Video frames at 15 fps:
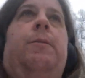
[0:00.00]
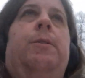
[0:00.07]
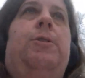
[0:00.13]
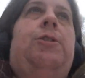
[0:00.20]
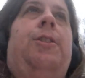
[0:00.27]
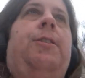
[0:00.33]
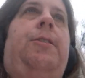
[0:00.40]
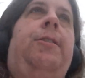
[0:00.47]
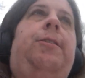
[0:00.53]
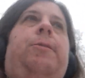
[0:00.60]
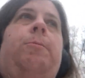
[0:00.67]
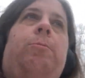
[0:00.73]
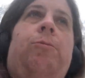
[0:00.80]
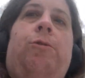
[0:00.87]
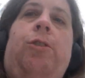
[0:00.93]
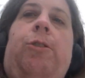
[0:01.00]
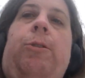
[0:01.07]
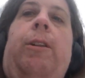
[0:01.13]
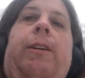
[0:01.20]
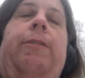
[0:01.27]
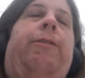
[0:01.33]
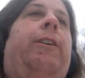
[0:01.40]
which is
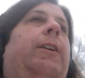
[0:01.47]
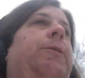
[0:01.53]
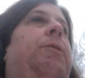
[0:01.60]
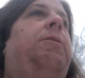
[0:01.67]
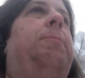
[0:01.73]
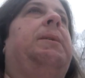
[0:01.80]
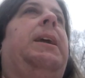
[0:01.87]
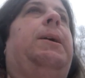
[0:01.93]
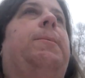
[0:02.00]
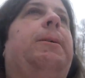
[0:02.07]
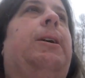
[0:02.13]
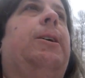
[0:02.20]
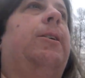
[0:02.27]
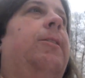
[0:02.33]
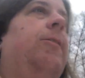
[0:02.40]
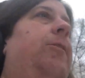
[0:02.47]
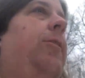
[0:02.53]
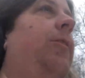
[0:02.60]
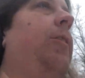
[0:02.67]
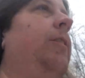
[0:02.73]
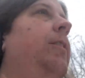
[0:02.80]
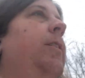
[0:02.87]
totally fine with me
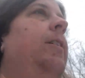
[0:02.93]
because